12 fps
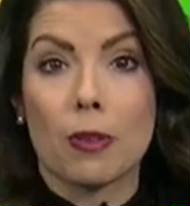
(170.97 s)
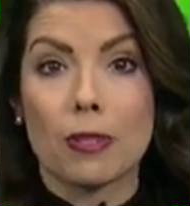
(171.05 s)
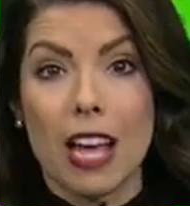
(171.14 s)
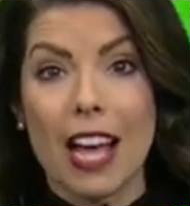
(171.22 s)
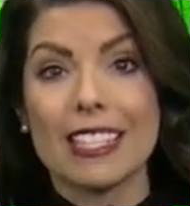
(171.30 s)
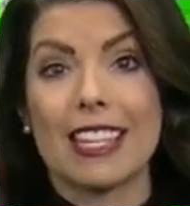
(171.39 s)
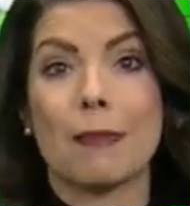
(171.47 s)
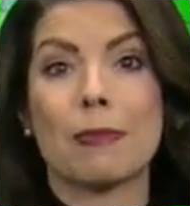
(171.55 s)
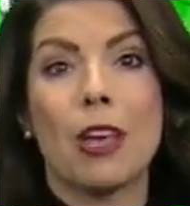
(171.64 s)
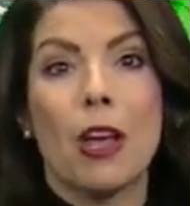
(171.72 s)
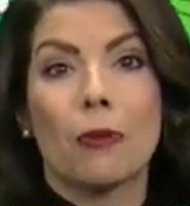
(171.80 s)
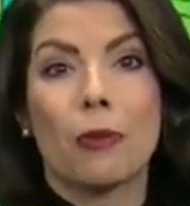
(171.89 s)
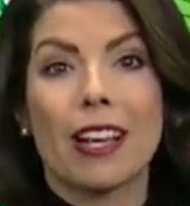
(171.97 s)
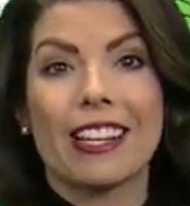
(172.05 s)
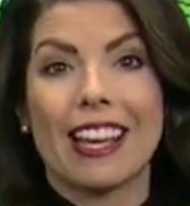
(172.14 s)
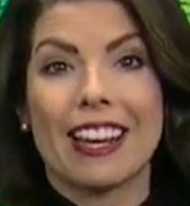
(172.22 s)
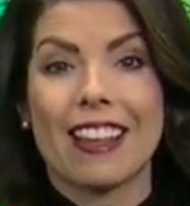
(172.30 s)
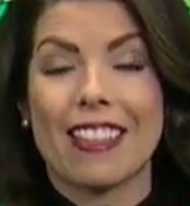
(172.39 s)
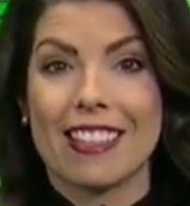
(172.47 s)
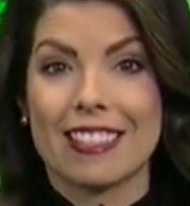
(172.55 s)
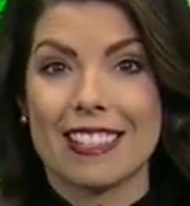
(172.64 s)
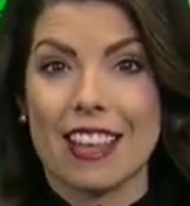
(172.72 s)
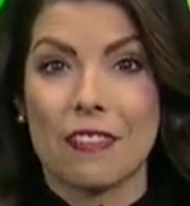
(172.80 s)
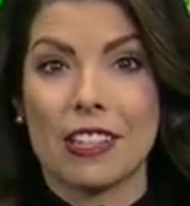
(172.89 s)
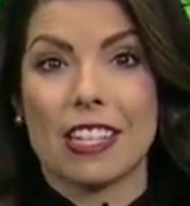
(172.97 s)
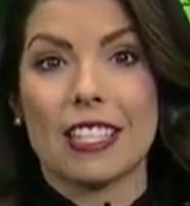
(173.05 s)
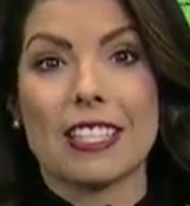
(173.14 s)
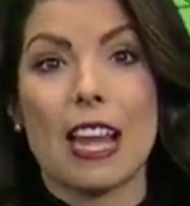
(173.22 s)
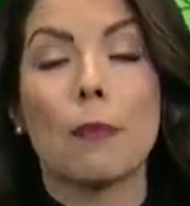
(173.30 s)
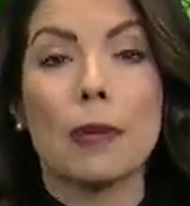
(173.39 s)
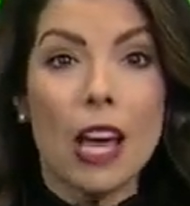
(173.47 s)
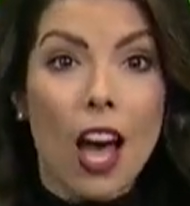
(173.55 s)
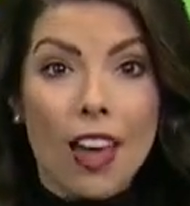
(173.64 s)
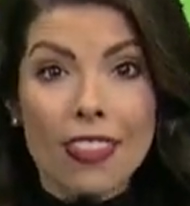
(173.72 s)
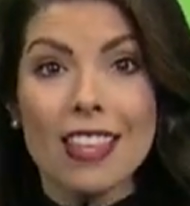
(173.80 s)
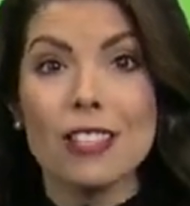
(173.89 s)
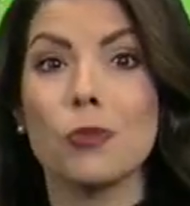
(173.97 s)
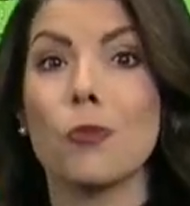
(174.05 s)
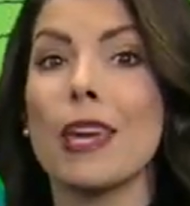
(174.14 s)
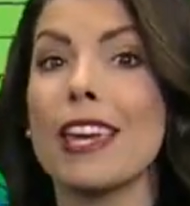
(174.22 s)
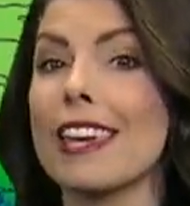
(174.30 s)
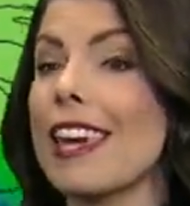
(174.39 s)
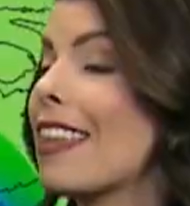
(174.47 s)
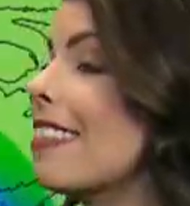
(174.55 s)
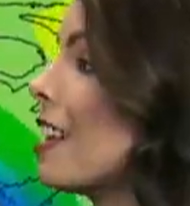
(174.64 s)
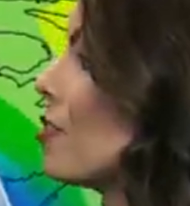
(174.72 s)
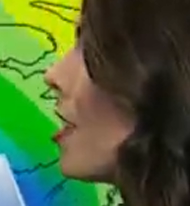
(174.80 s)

those high temps right in the 70s. Now, beyond this weekend, that